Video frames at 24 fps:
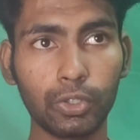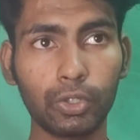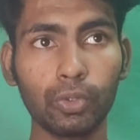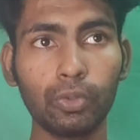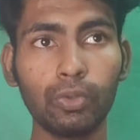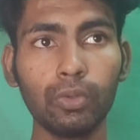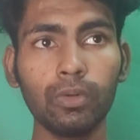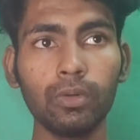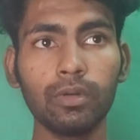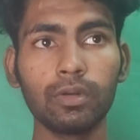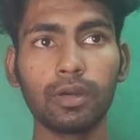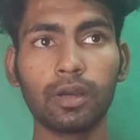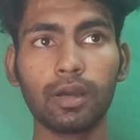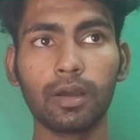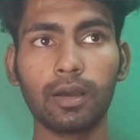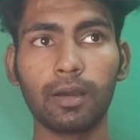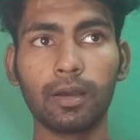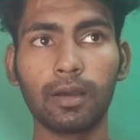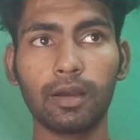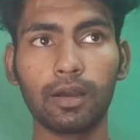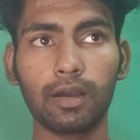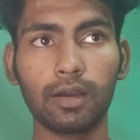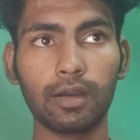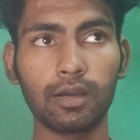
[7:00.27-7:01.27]
to
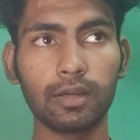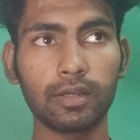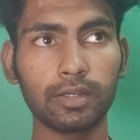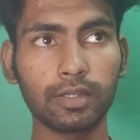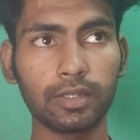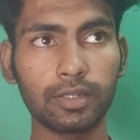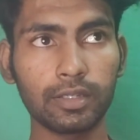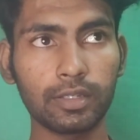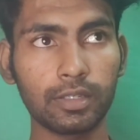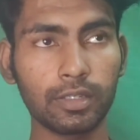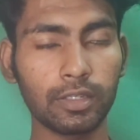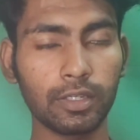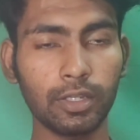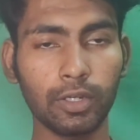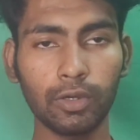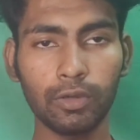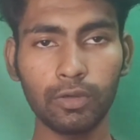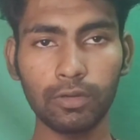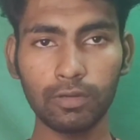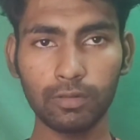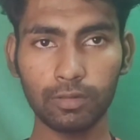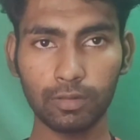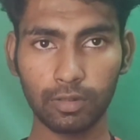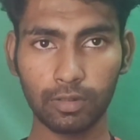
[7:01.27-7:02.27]
get
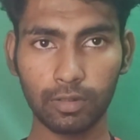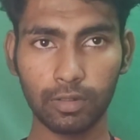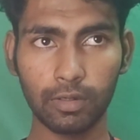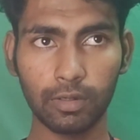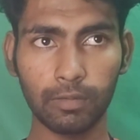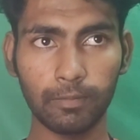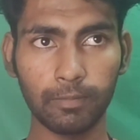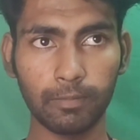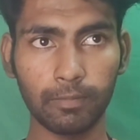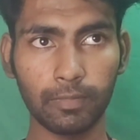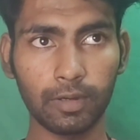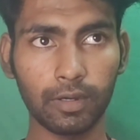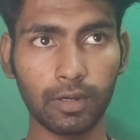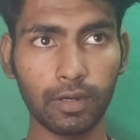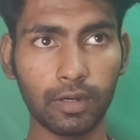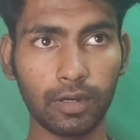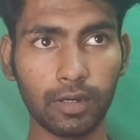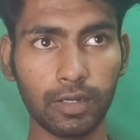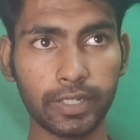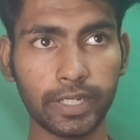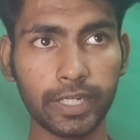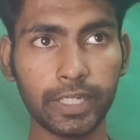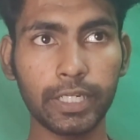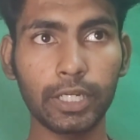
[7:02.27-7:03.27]

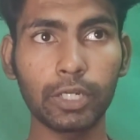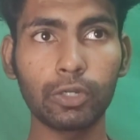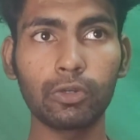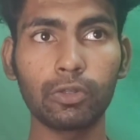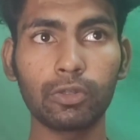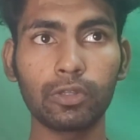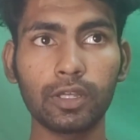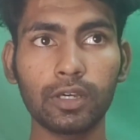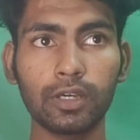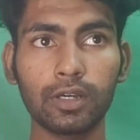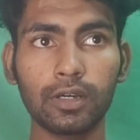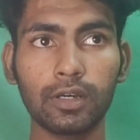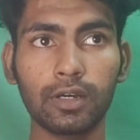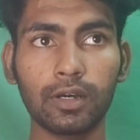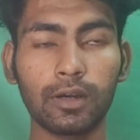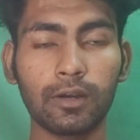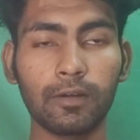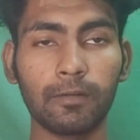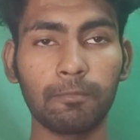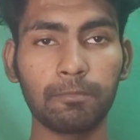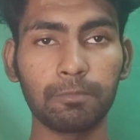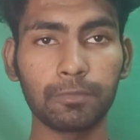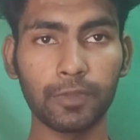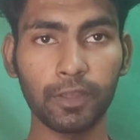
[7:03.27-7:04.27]
into
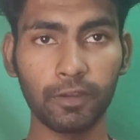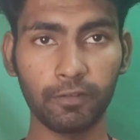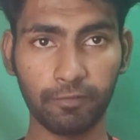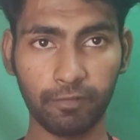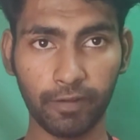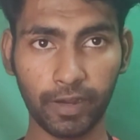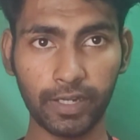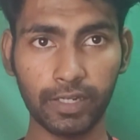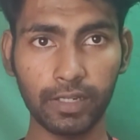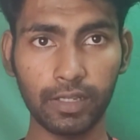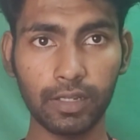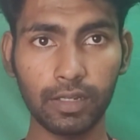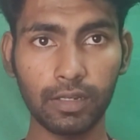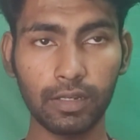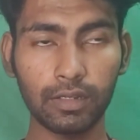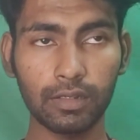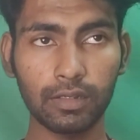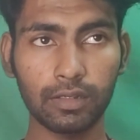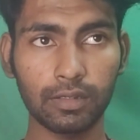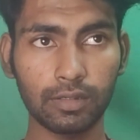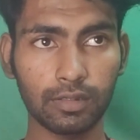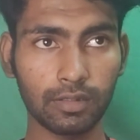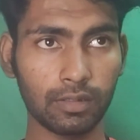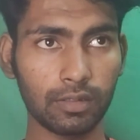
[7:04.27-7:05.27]
the final
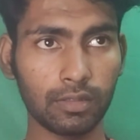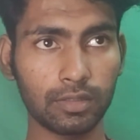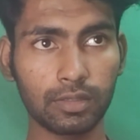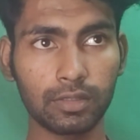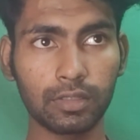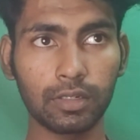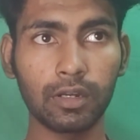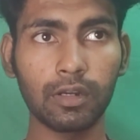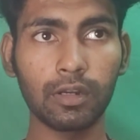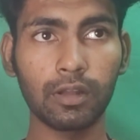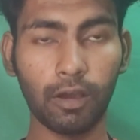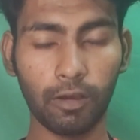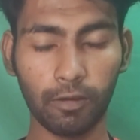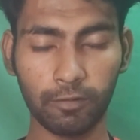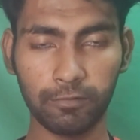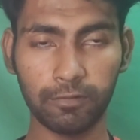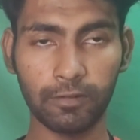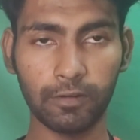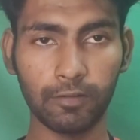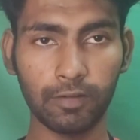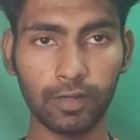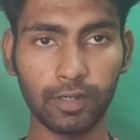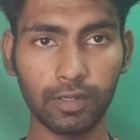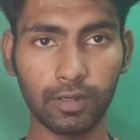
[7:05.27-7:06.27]
third of
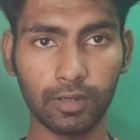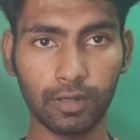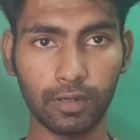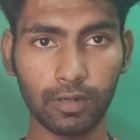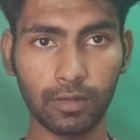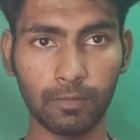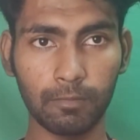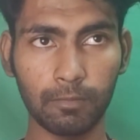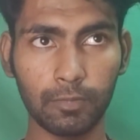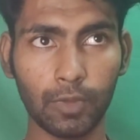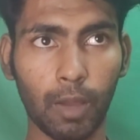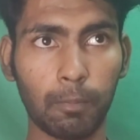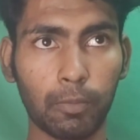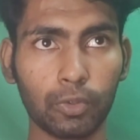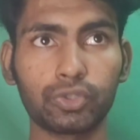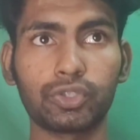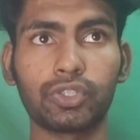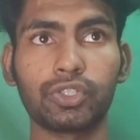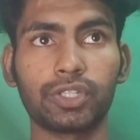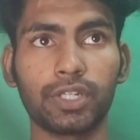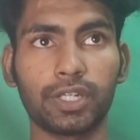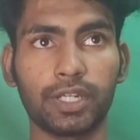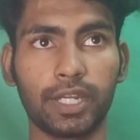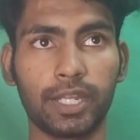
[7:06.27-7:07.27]
our
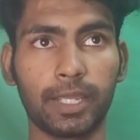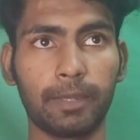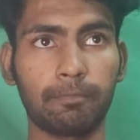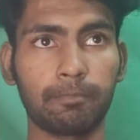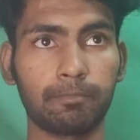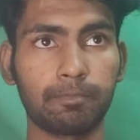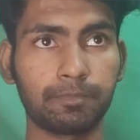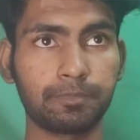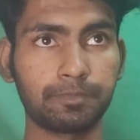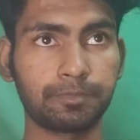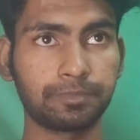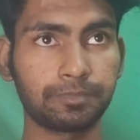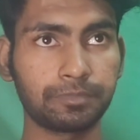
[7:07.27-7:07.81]
opposition team.